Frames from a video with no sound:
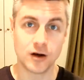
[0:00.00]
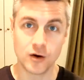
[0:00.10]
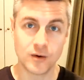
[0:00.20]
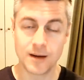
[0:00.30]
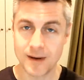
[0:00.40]

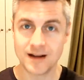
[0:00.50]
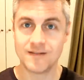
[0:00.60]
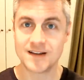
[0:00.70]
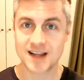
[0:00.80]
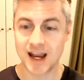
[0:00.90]
you in many of
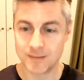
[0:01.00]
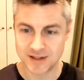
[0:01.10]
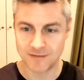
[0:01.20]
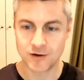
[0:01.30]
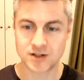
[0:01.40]
these games.
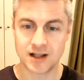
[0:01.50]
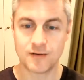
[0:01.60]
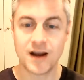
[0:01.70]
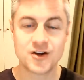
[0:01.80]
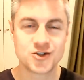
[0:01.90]
If there's a lot
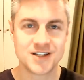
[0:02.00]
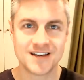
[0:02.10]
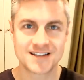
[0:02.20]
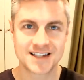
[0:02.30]
of agency in this